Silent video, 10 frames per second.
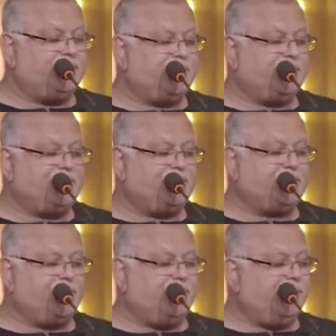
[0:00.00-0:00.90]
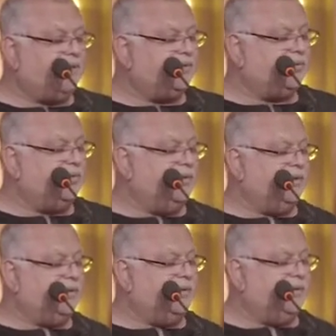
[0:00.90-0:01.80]
tips or advice to
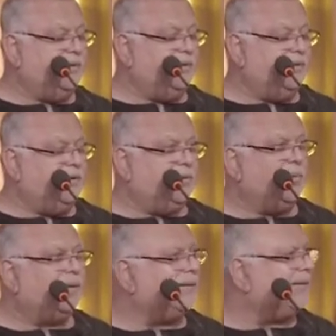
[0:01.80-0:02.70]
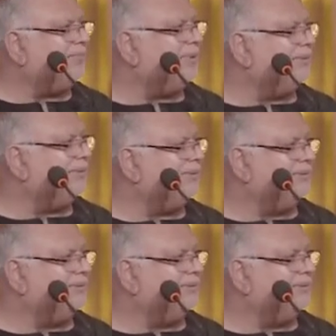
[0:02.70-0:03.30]
newly wedded couple.